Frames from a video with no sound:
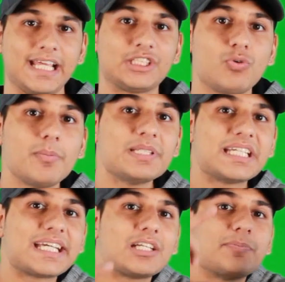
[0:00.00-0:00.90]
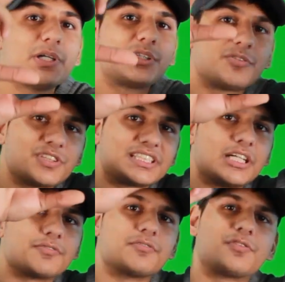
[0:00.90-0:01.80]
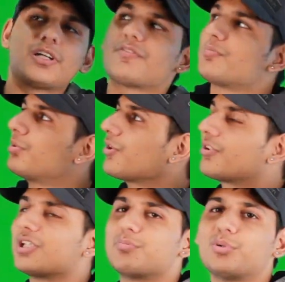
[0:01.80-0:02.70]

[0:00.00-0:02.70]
It's a woman taking a picture of herself in front of the Brooklyn